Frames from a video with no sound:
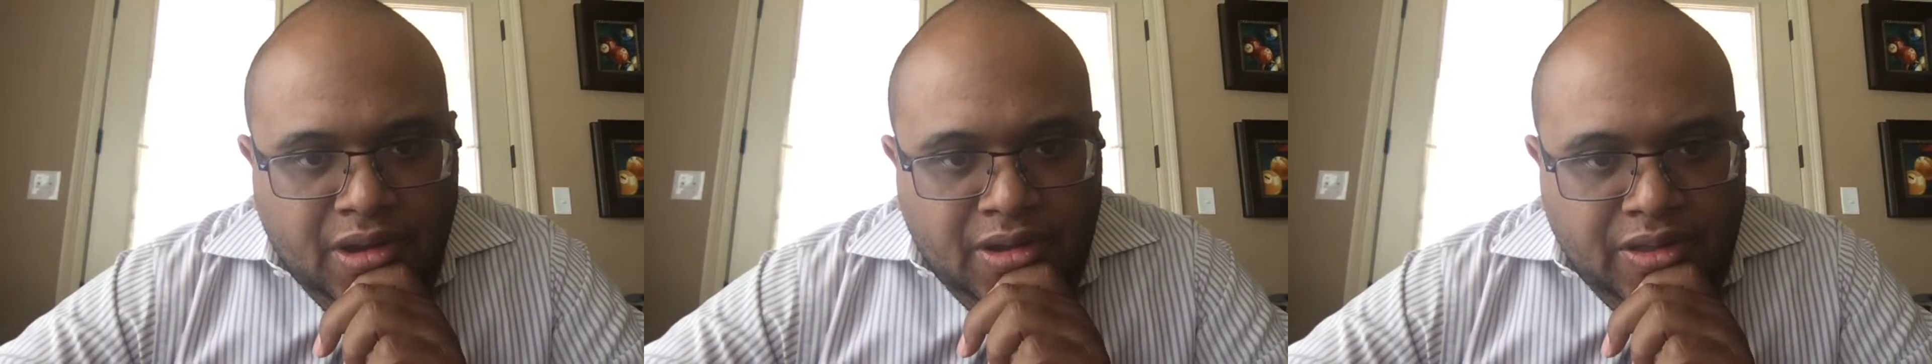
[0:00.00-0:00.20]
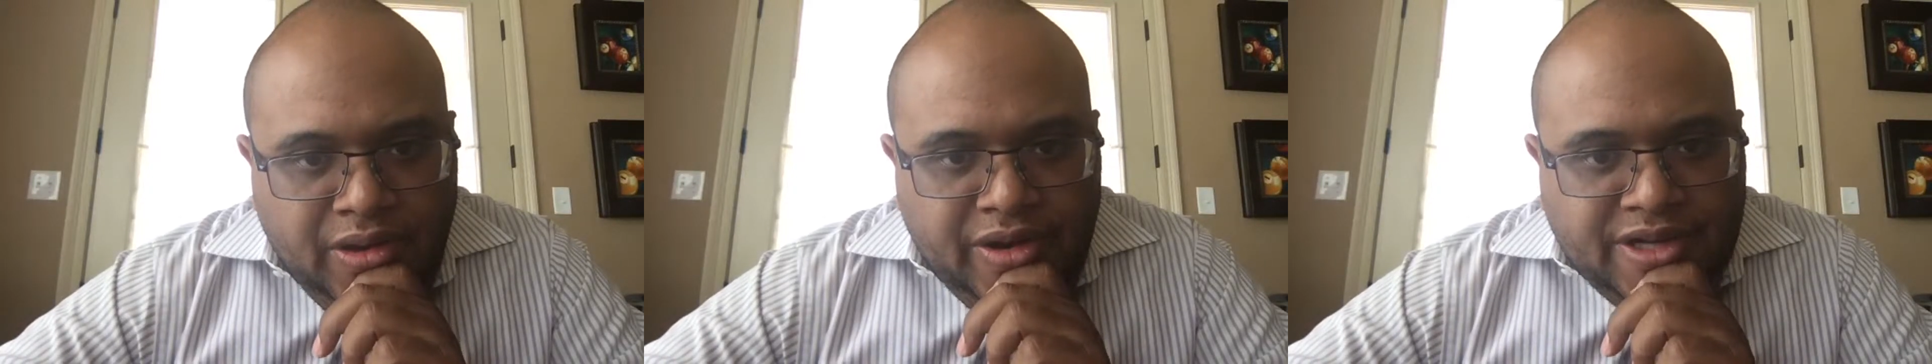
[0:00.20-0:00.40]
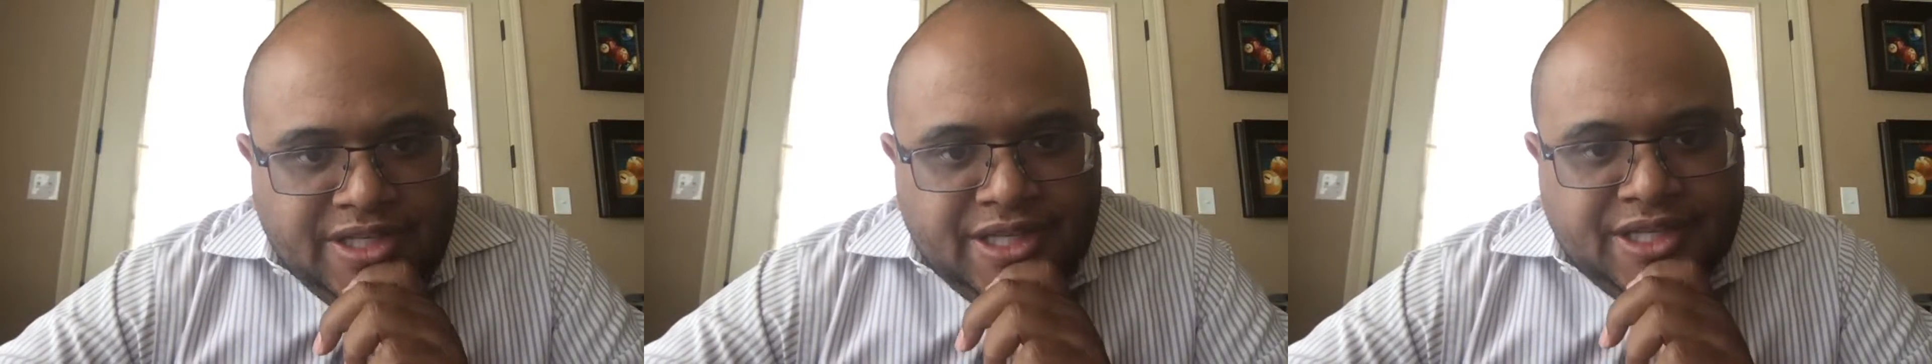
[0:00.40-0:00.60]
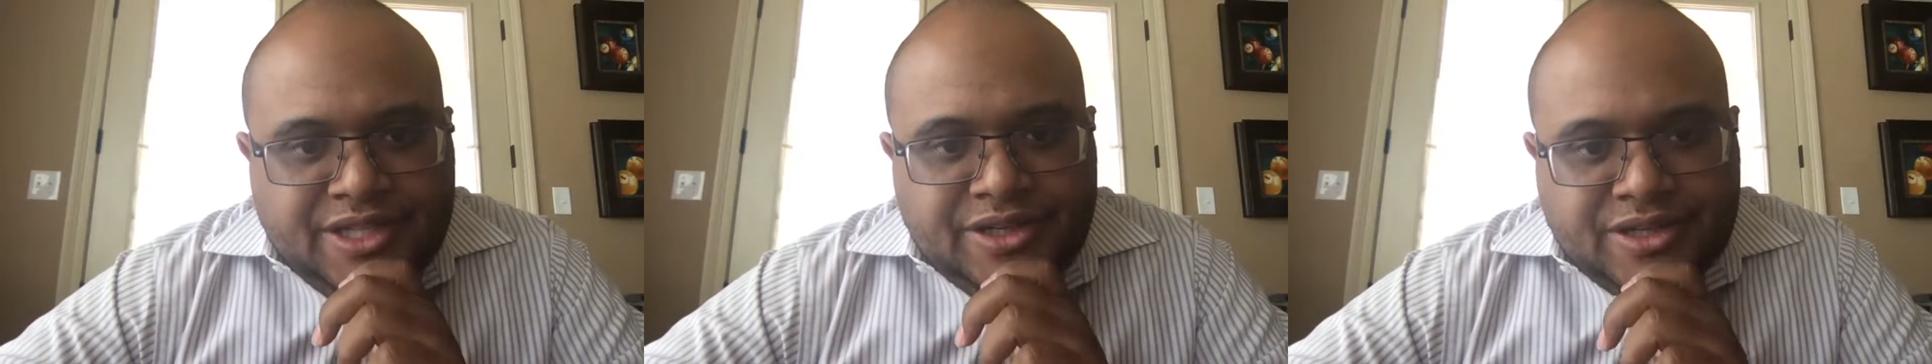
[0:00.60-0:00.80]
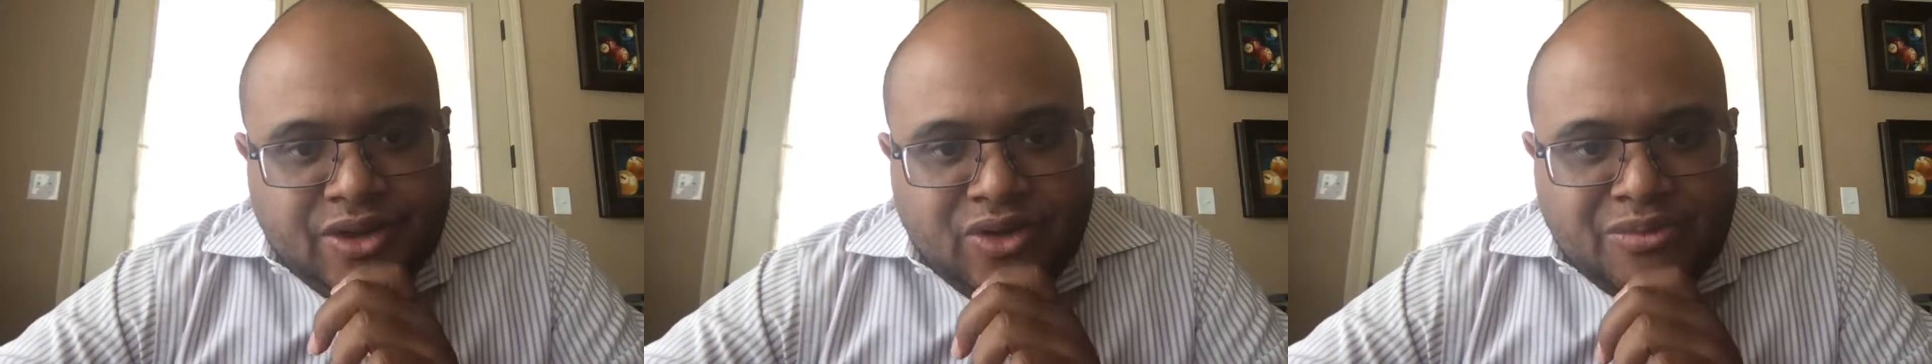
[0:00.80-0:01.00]
36
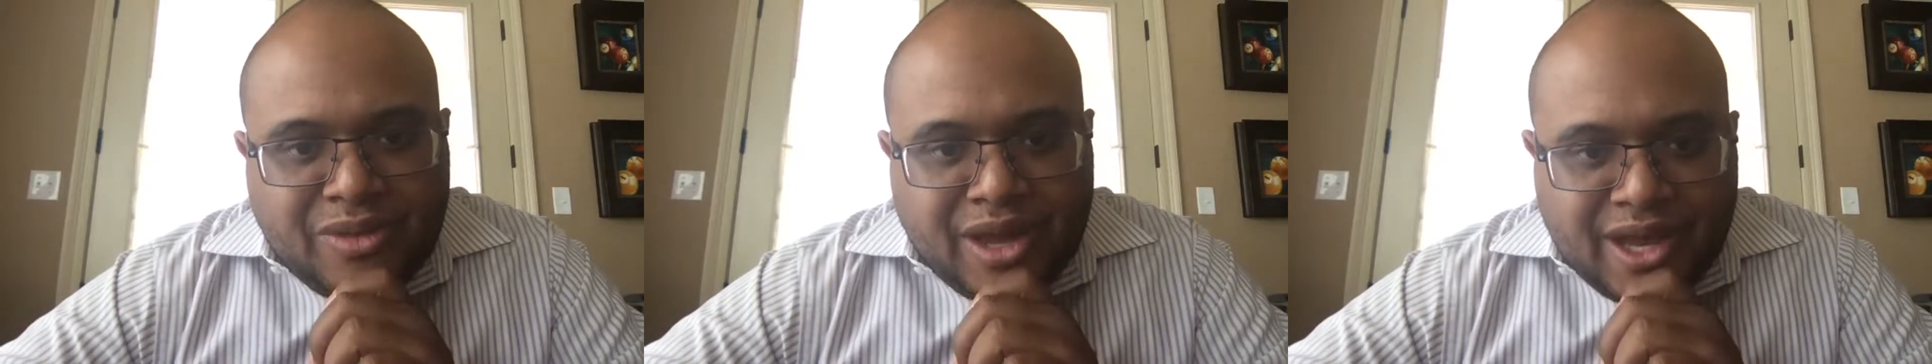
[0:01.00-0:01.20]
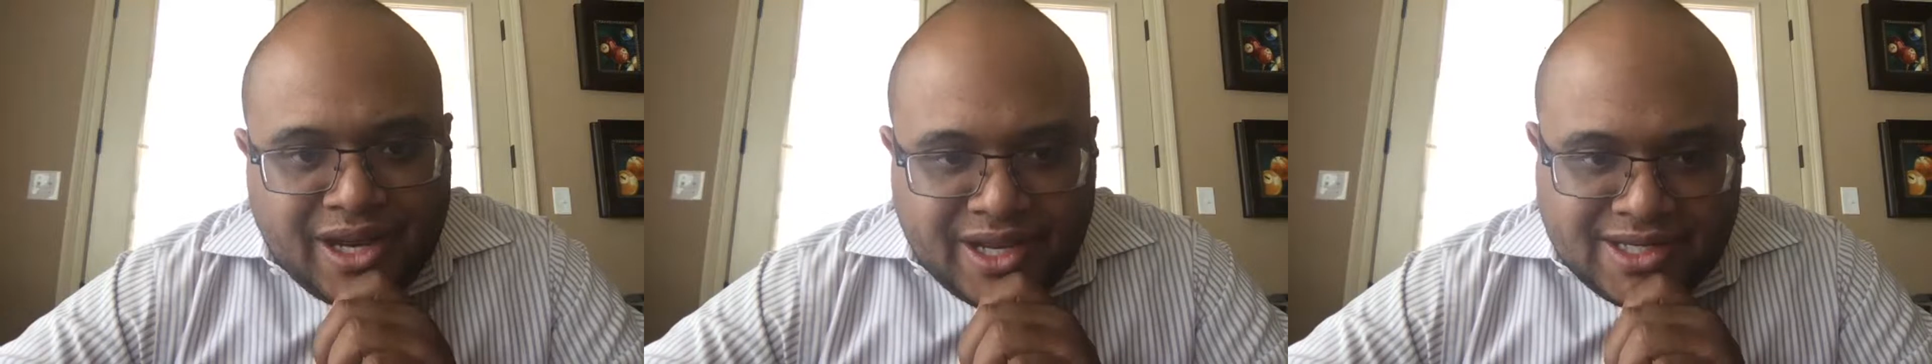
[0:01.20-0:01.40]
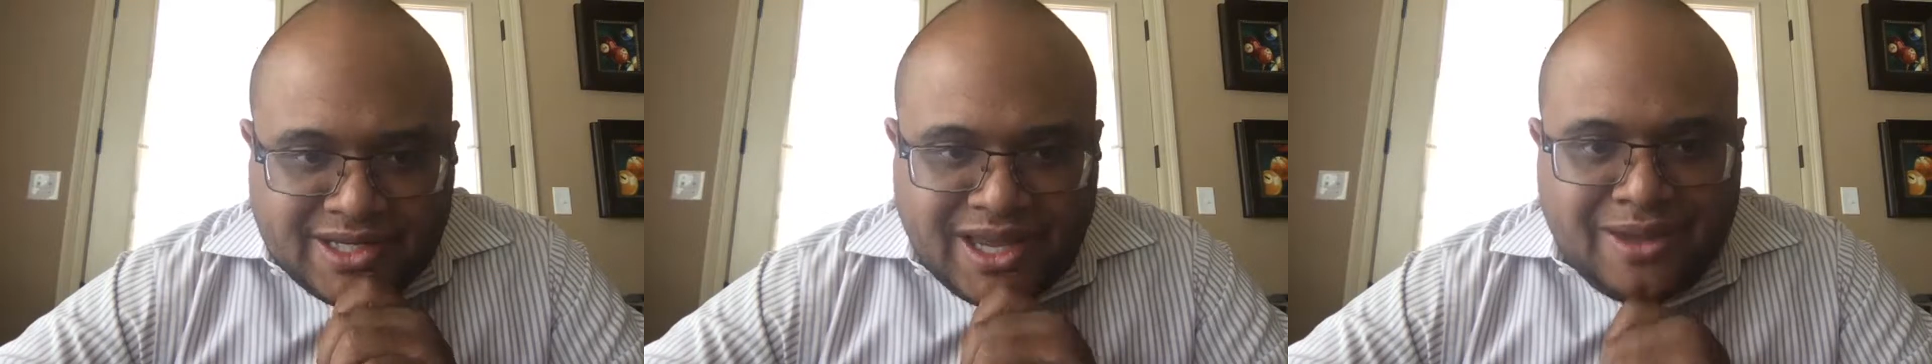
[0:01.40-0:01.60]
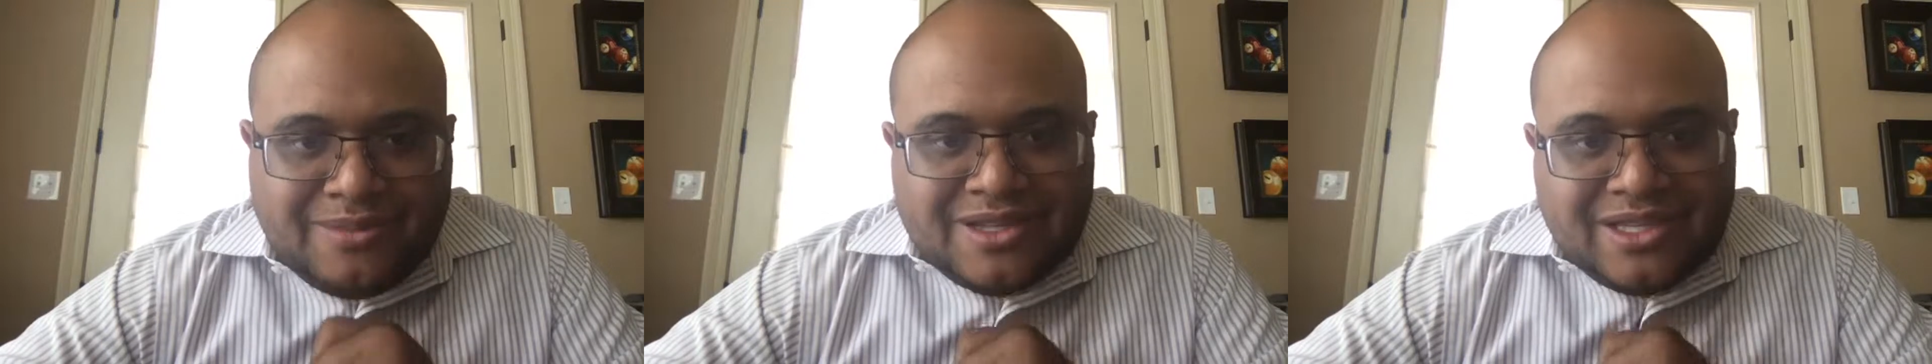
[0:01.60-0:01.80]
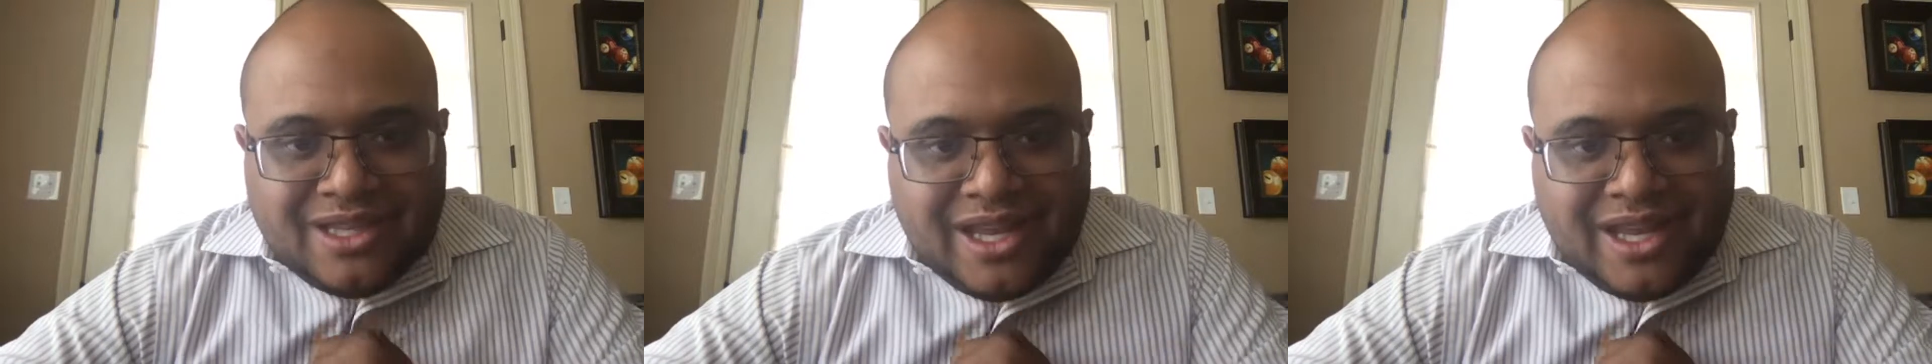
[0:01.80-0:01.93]
years old man. His name is